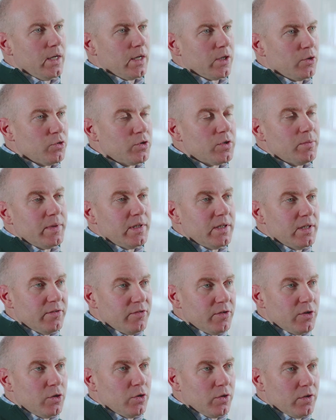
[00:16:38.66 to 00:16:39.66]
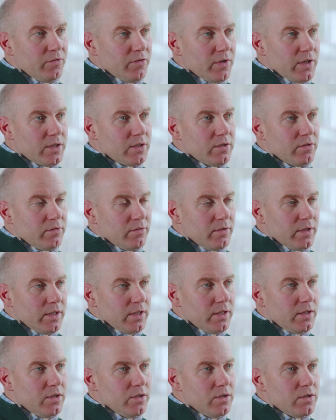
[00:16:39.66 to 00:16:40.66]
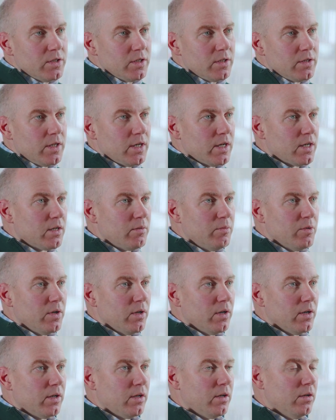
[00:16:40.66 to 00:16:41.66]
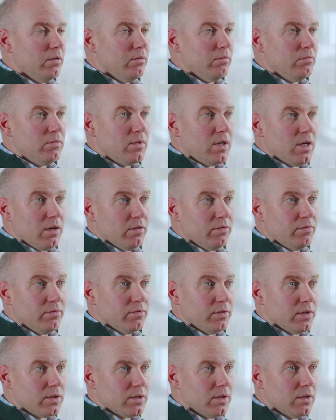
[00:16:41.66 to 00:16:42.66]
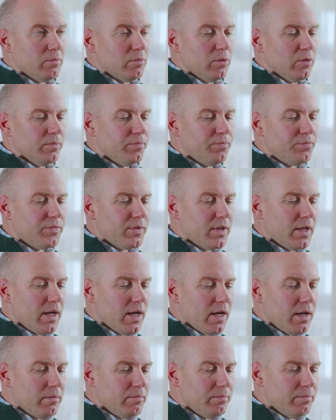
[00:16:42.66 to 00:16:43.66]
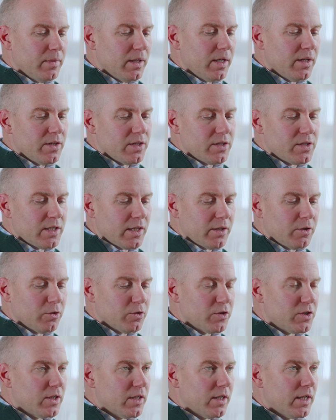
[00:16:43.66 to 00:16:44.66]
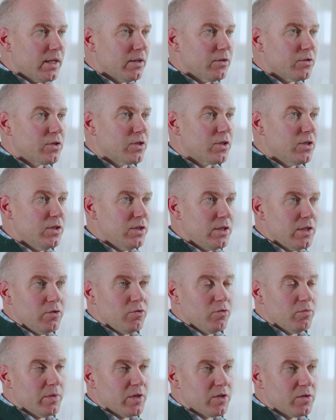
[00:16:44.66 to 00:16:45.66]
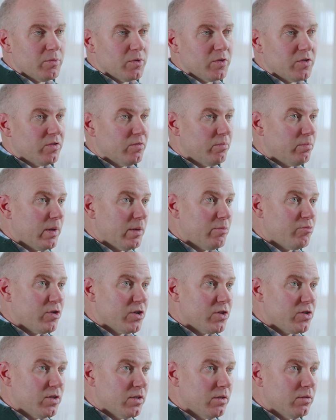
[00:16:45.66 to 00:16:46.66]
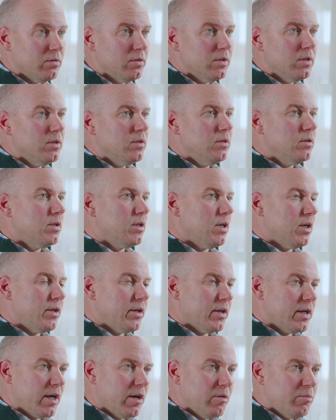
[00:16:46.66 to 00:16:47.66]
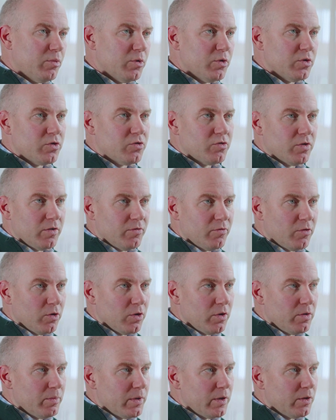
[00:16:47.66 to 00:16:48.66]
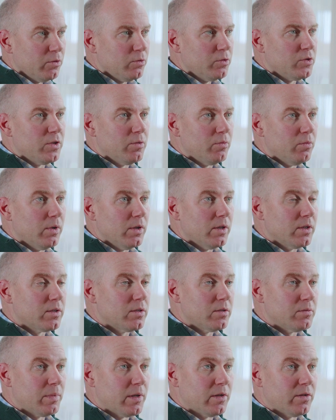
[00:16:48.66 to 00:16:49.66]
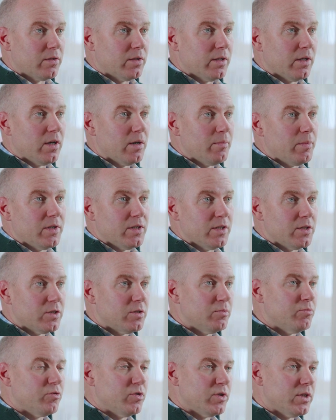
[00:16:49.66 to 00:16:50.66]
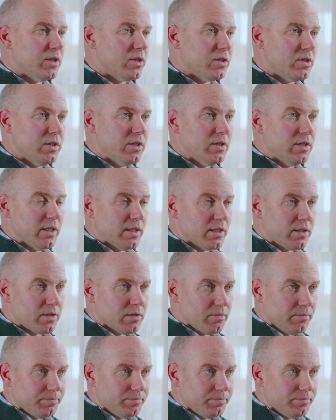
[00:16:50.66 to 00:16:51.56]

It can also be delivered non-invasively using the Acumen IQ cuff, for example. And this technology allows continual measurement of blood pressure, cardiac output, stroke volume, and it also works as part of the hypertension prediction index.